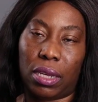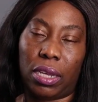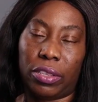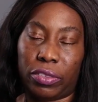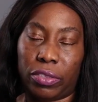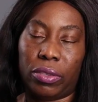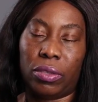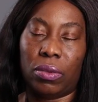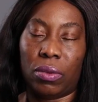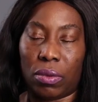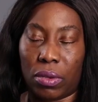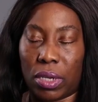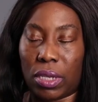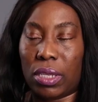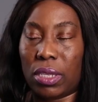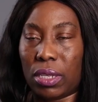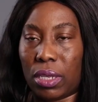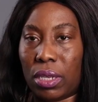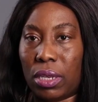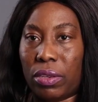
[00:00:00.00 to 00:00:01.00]
as you know,
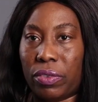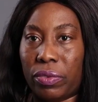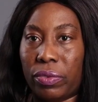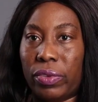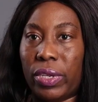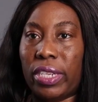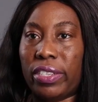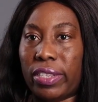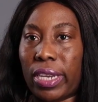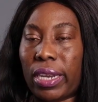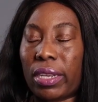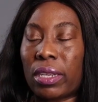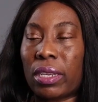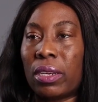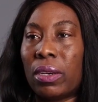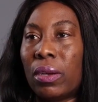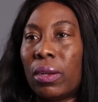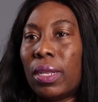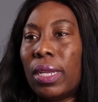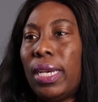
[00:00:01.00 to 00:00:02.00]
it's really
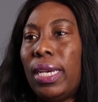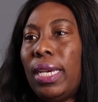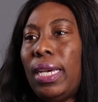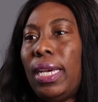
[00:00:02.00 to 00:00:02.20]
technical.